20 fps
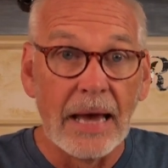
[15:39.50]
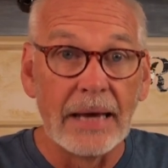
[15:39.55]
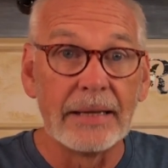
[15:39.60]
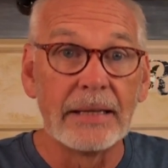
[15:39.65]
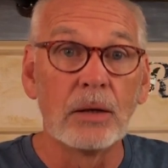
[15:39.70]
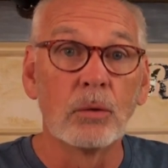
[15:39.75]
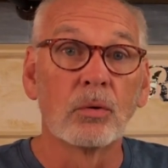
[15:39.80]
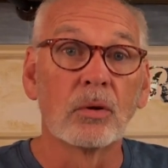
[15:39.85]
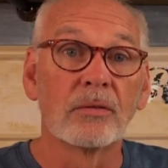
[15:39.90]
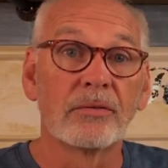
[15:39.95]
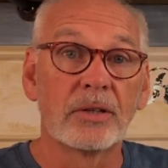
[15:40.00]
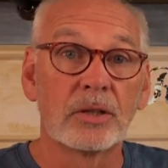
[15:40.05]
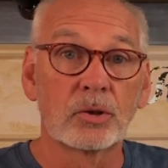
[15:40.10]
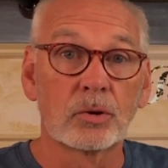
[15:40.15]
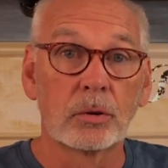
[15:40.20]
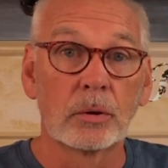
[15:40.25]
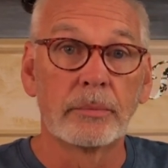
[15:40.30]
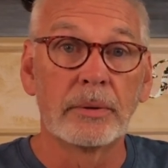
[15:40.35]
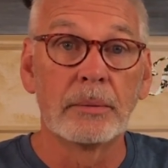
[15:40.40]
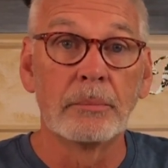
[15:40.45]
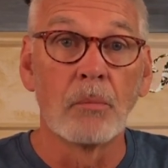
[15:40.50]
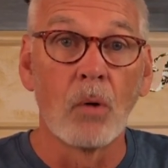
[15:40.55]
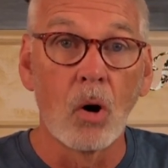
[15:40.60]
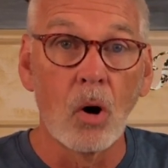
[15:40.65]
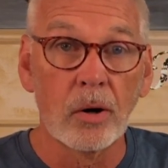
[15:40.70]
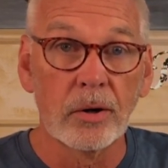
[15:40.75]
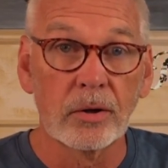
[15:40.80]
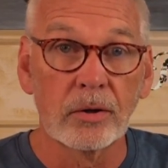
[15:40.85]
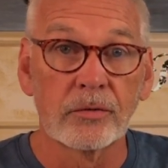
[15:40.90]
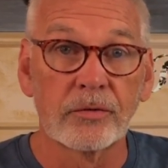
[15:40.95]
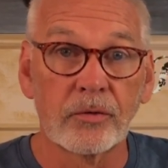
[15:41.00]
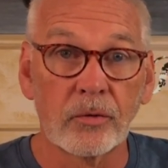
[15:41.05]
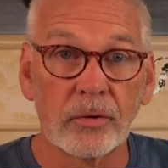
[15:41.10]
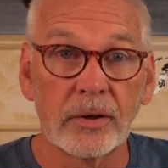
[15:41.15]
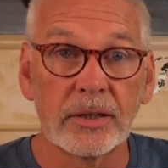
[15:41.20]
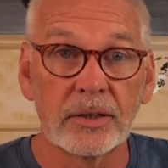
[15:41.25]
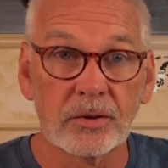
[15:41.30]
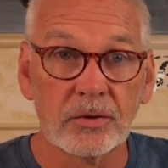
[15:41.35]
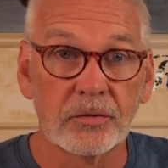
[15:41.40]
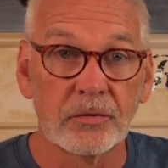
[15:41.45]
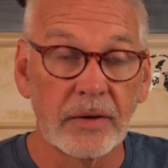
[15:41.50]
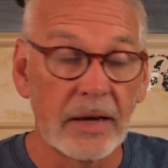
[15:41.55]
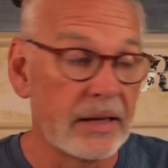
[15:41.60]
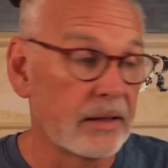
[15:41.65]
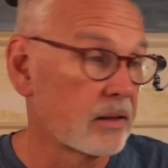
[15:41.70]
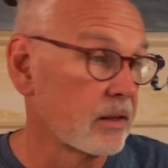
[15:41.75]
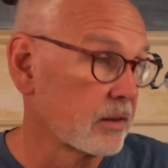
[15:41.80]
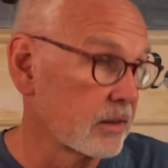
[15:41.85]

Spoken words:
and he will eventually be martyred for his faith.